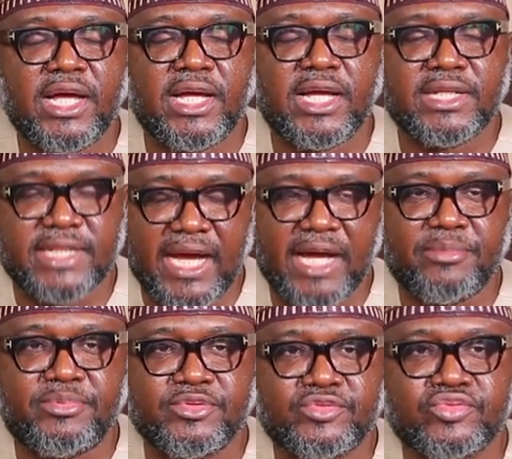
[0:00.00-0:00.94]
the
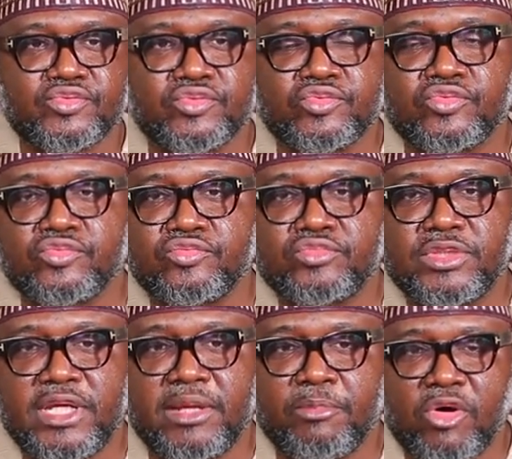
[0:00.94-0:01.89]
app to
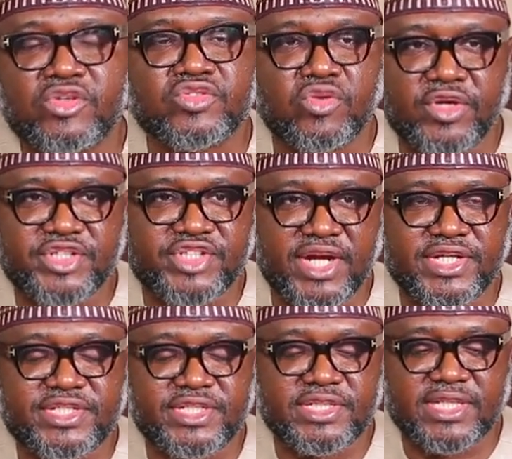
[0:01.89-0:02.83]
a mosque or a
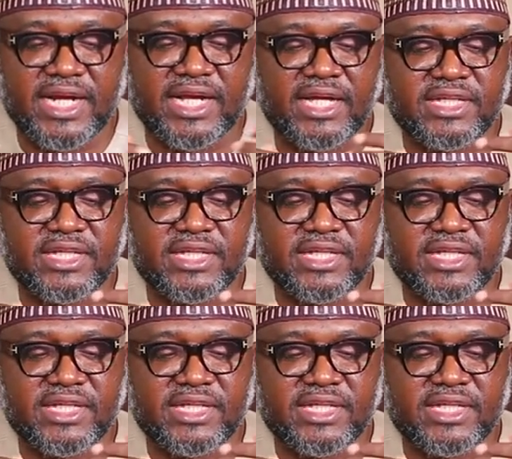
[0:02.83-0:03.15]
charity, there